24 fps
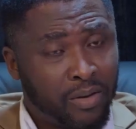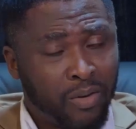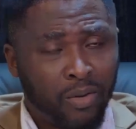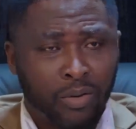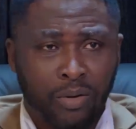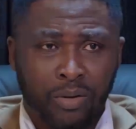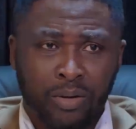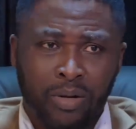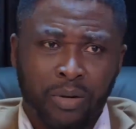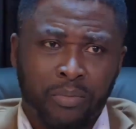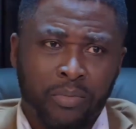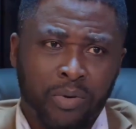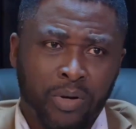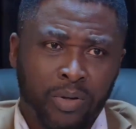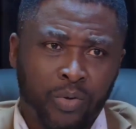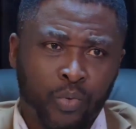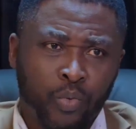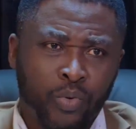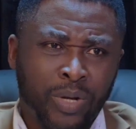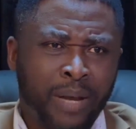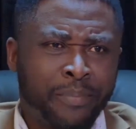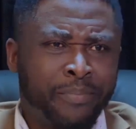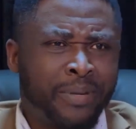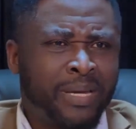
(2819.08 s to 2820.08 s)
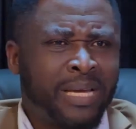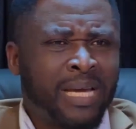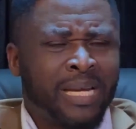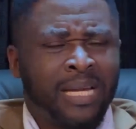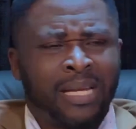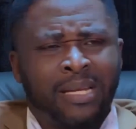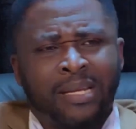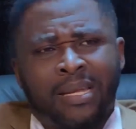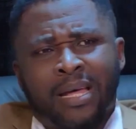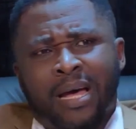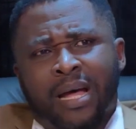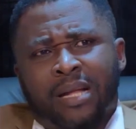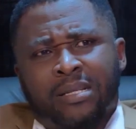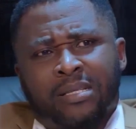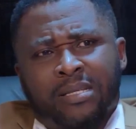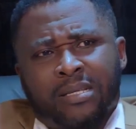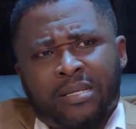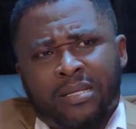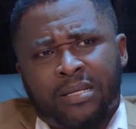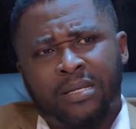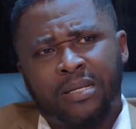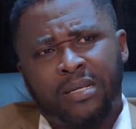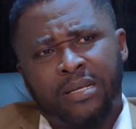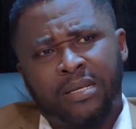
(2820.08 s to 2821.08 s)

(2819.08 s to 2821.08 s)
Oh, come on, we are bigger than that.